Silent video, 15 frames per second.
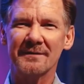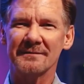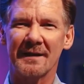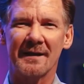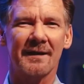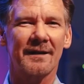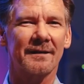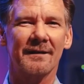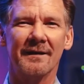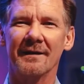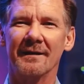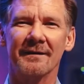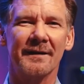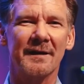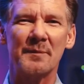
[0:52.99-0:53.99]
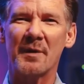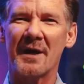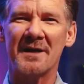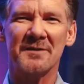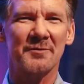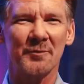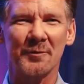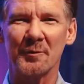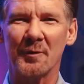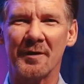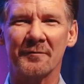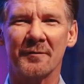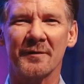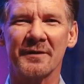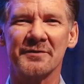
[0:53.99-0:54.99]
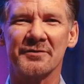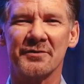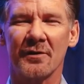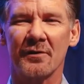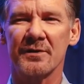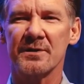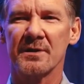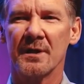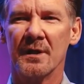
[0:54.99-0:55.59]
like any pastor would want for his church,